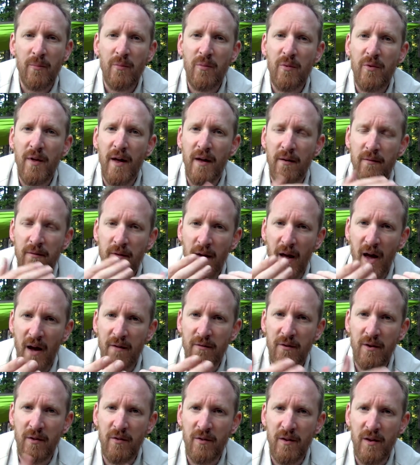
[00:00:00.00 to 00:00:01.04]
Then
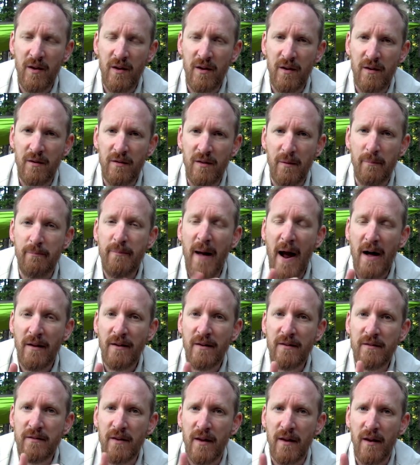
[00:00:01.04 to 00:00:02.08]
having the
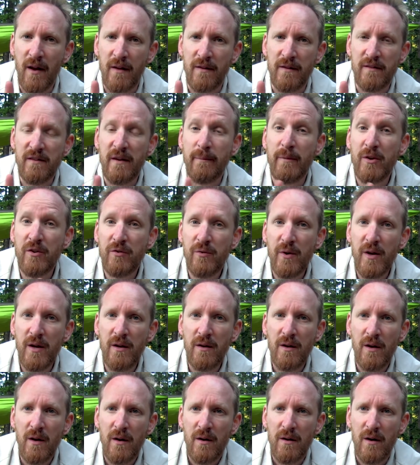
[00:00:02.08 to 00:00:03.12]
balance and
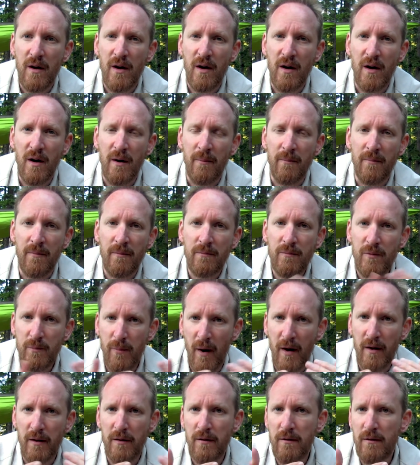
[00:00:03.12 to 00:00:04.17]
symmetry
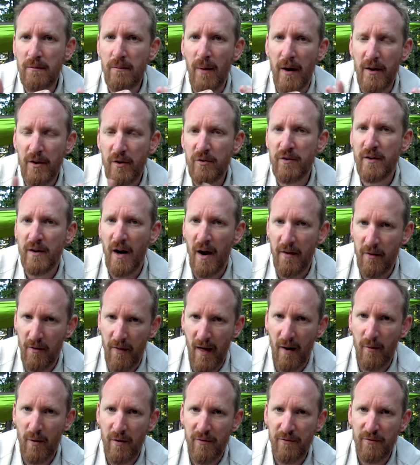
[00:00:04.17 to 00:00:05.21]
by using either
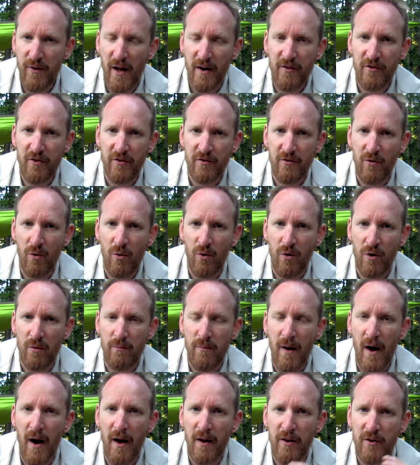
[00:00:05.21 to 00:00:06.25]
that reflection or
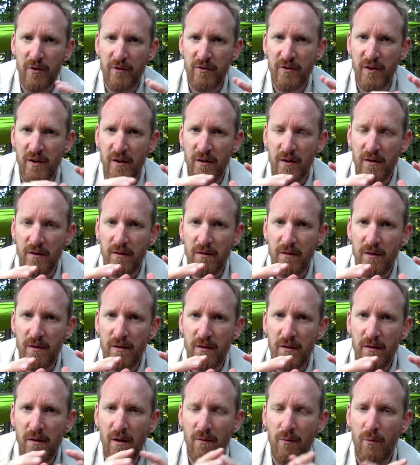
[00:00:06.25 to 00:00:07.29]
by using
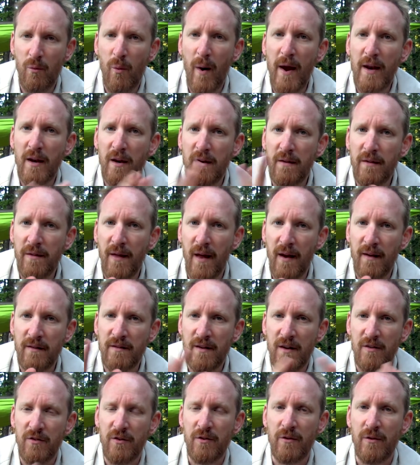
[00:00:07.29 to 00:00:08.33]
the weighted
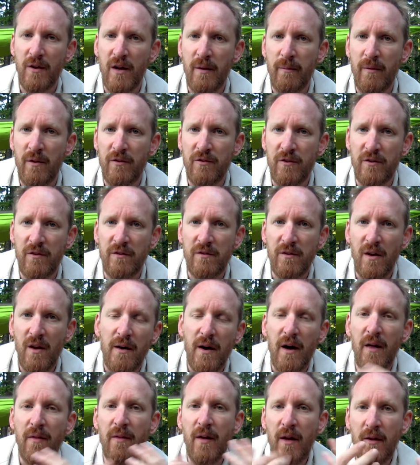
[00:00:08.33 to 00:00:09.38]
things in your images.
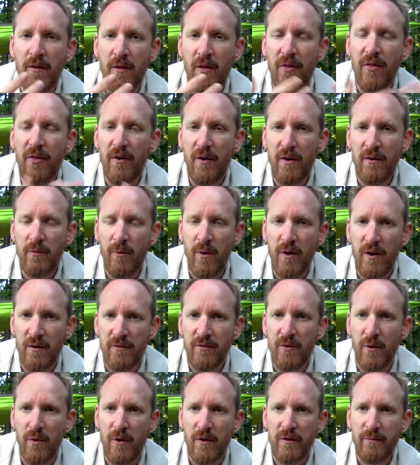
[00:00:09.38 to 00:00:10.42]
And then the third one,
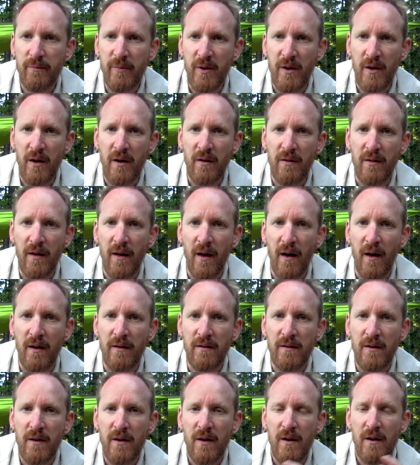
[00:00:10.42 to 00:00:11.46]
of course, being
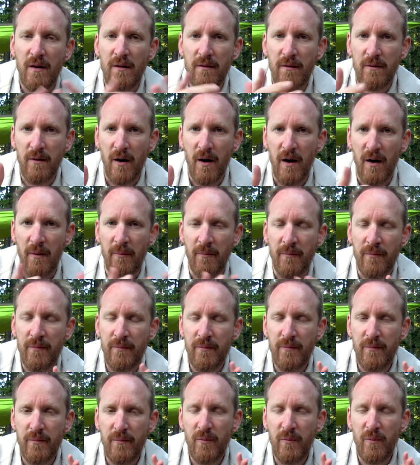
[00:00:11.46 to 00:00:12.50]
that the
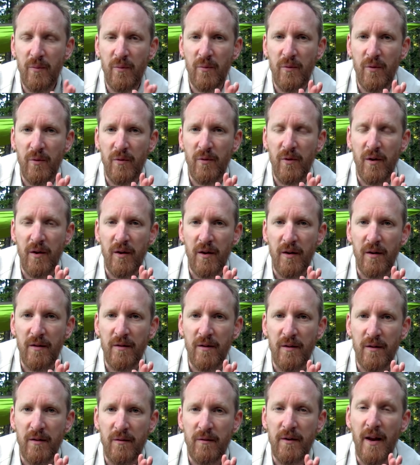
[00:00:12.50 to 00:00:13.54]

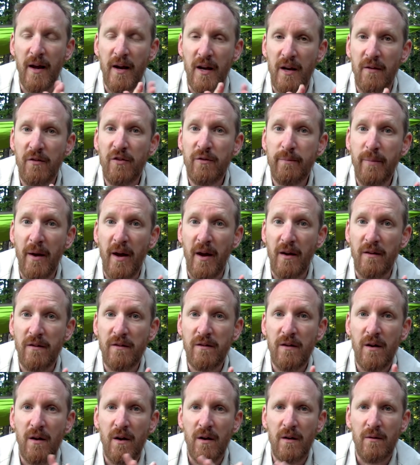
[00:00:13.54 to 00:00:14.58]
negative
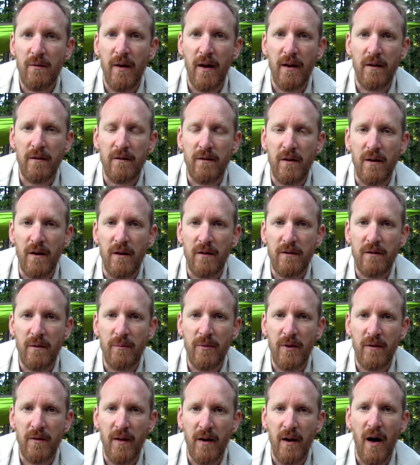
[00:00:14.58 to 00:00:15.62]
space. That is
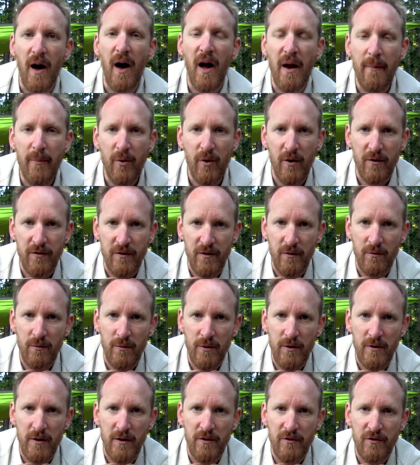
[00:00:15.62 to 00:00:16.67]
something that I personally
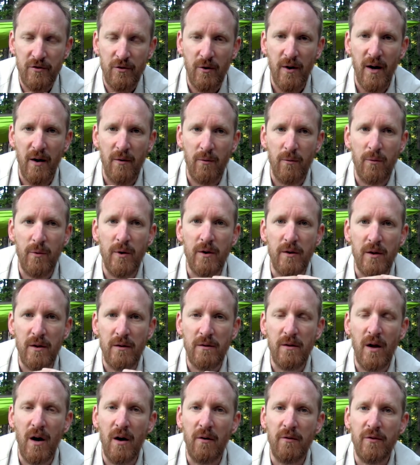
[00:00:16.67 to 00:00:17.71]
really enjoy. I really
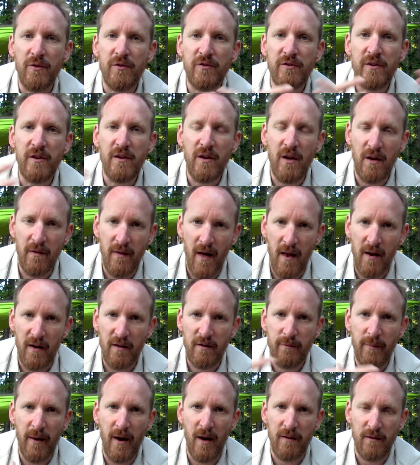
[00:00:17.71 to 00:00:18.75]
love seeing that
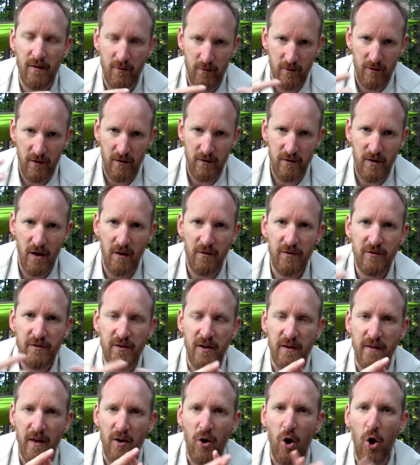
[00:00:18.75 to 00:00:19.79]
expanse. I really love
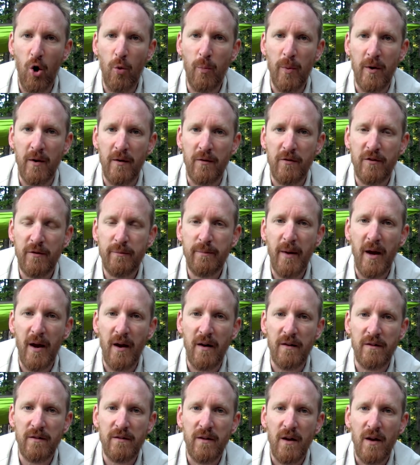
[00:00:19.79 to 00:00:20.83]
seeing that open
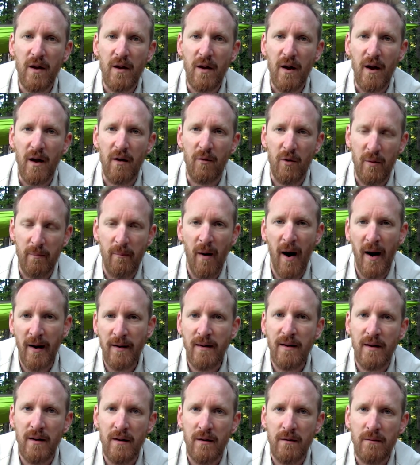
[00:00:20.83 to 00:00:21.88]
space and
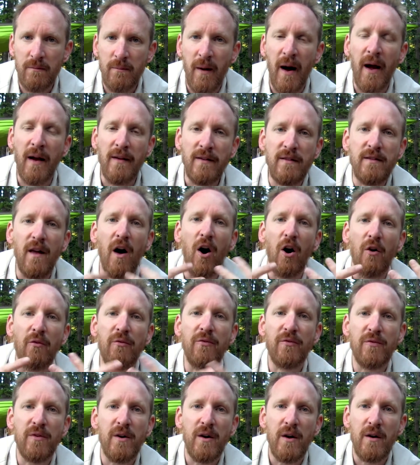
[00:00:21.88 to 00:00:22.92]
reminding
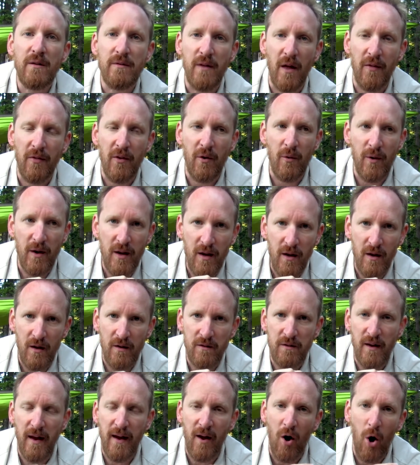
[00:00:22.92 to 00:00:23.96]
myself that there
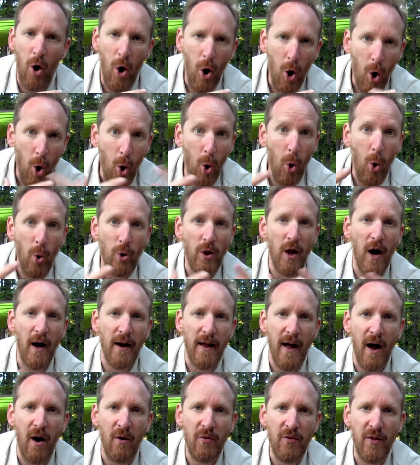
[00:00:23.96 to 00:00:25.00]
is a whole
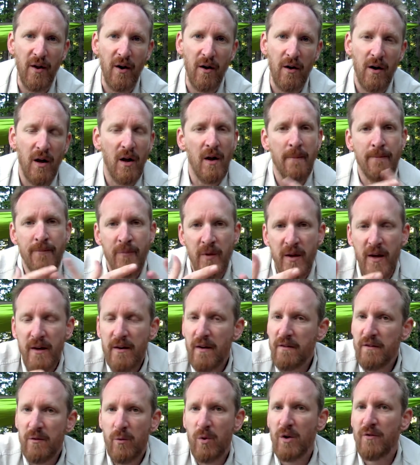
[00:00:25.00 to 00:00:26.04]
lot out there. It
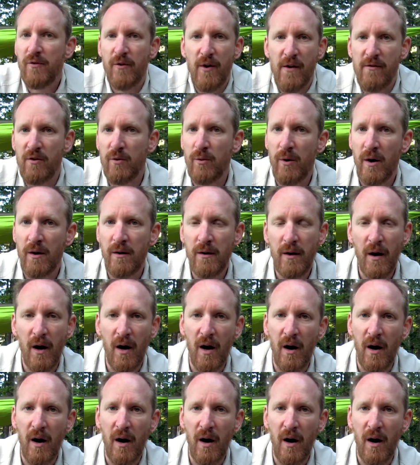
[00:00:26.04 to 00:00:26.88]
doesn't work for everyone.